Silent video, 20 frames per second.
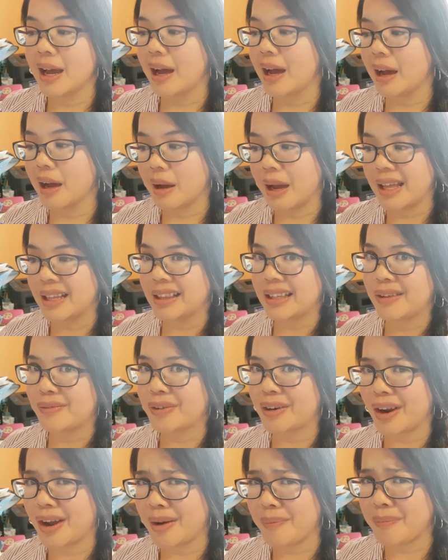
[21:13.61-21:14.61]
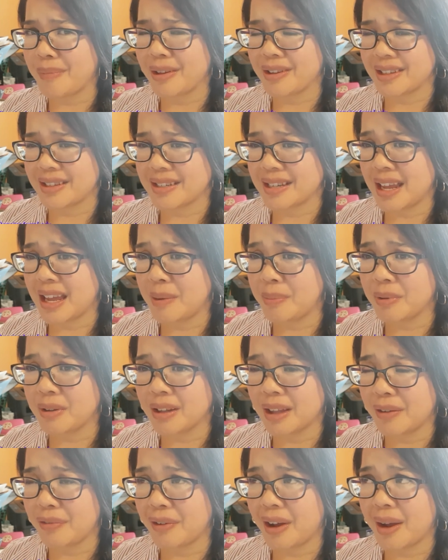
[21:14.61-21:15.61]
I leave it on the table
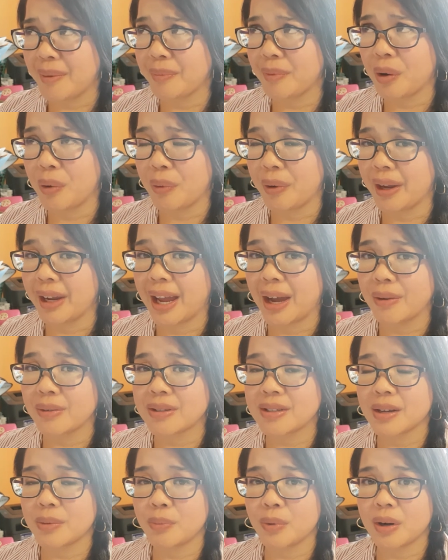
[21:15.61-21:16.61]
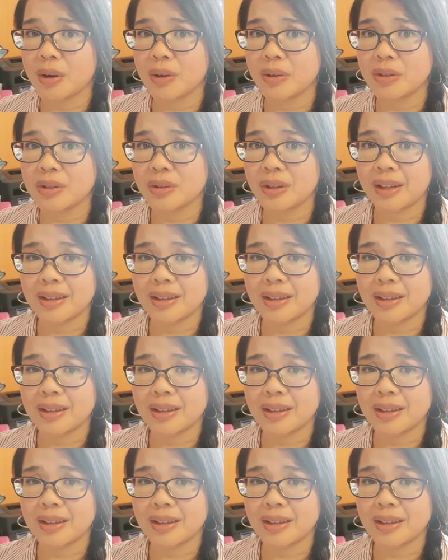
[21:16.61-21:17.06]
if I'm going out somewhere to,